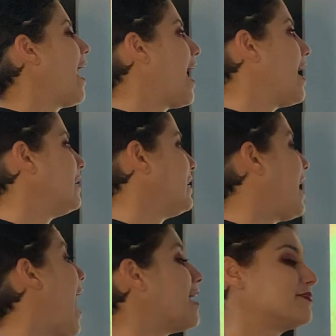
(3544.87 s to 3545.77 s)
and
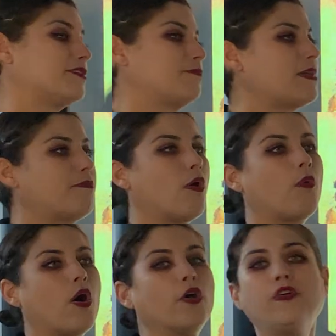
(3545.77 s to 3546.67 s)
he asked the
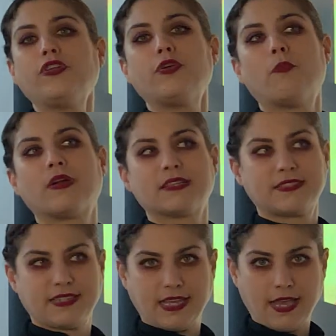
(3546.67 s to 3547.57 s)
people, Well, who do you want to
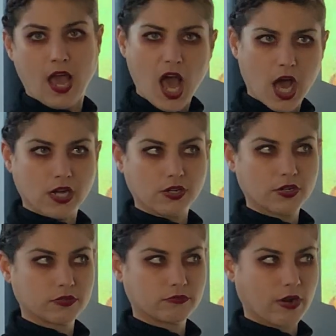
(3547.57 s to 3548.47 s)
see hung,
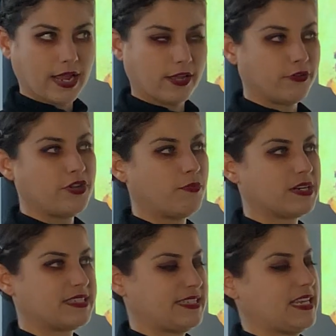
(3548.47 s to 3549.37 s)
right? Who do you
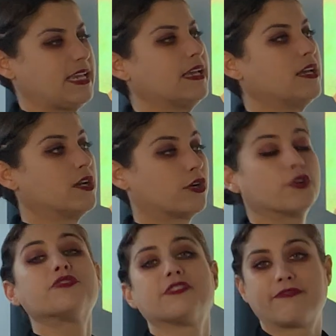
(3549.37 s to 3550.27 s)
want to see
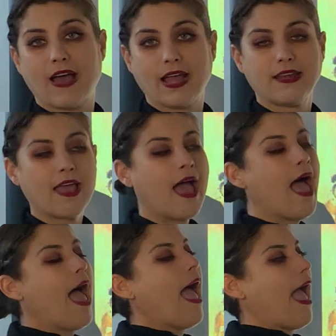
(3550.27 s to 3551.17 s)
crucified?
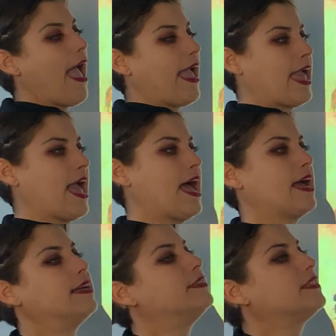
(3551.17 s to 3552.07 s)

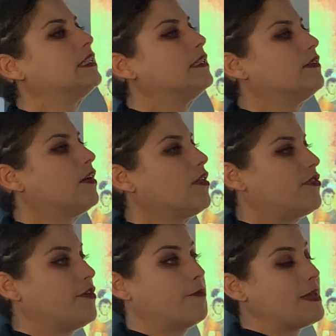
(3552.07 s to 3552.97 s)
And
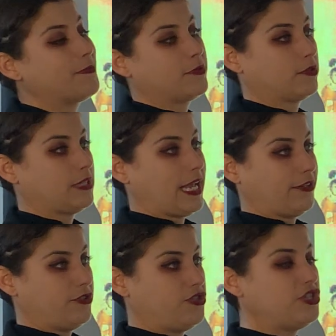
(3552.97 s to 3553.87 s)
the people are like,
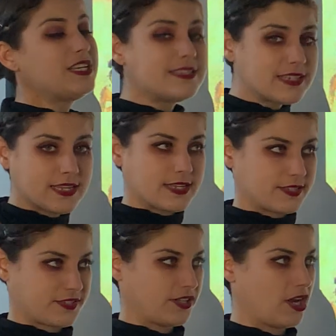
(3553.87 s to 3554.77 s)

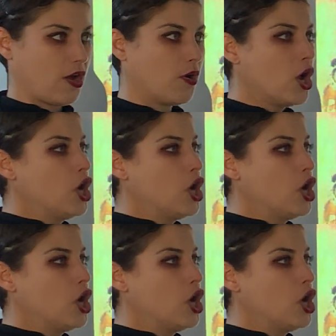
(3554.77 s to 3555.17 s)
Jesus, you know.